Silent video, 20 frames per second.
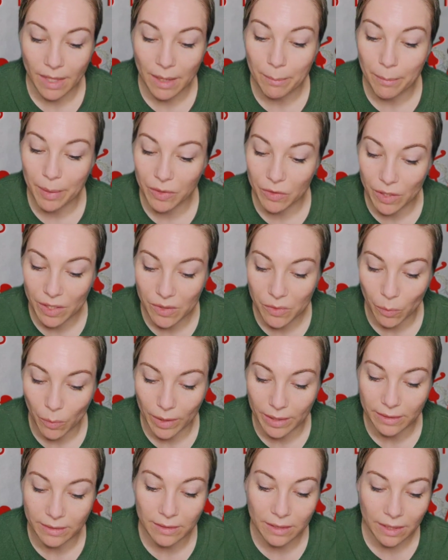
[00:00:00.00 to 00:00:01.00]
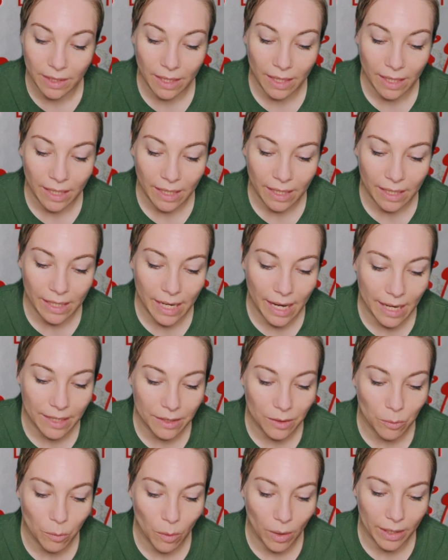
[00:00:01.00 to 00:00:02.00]
But this one, he
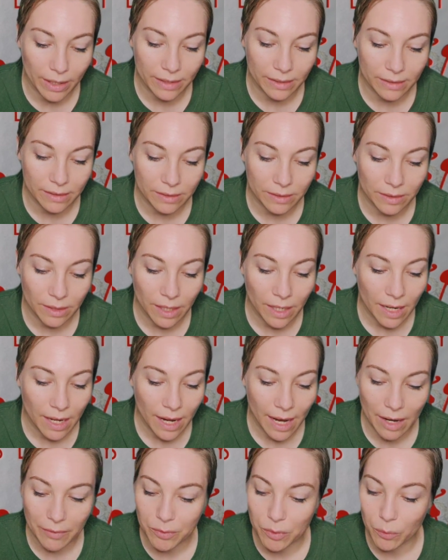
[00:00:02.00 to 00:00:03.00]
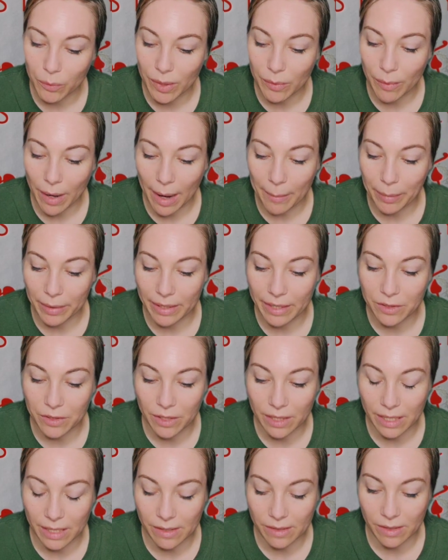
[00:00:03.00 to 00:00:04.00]
handed one, after rewrapping it
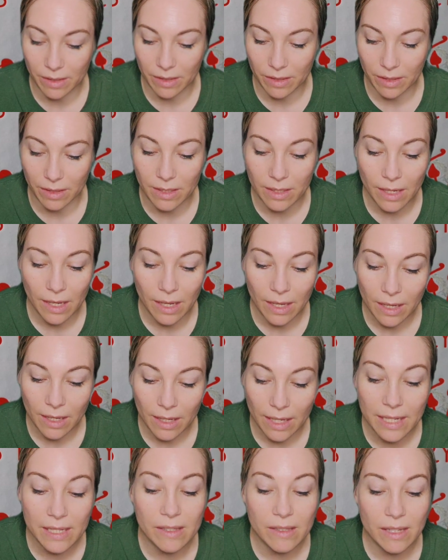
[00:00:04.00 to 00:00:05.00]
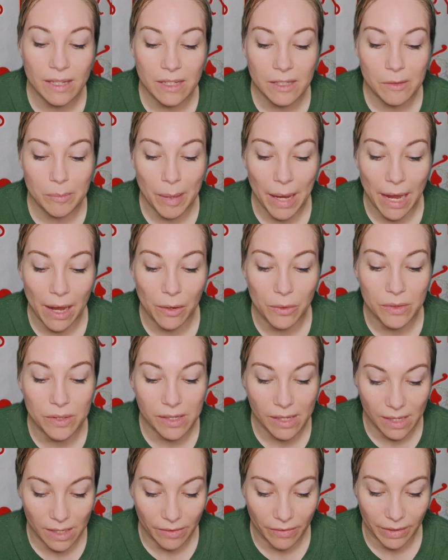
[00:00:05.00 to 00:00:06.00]
to the assistant, is 6 pounds
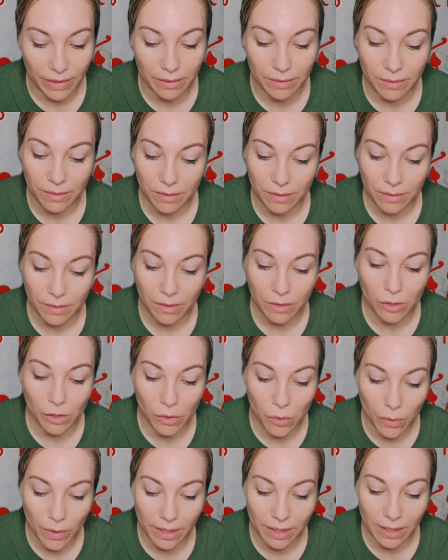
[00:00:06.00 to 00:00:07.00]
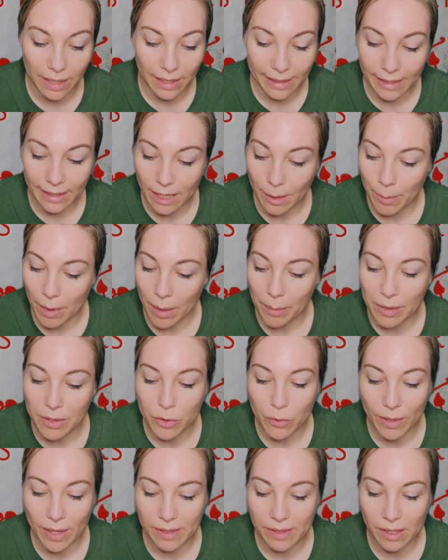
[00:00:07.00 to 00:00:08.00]
even, so you can clean him up
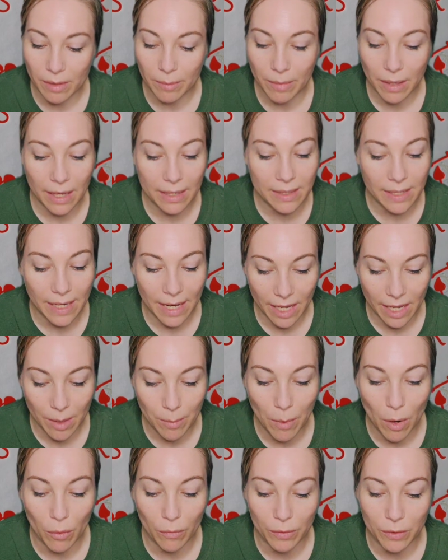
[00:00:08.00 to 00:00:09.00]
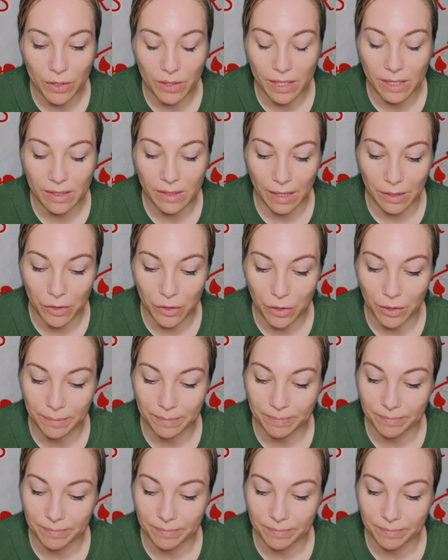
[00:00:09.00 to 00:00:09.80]
and dress him and take him over to the center.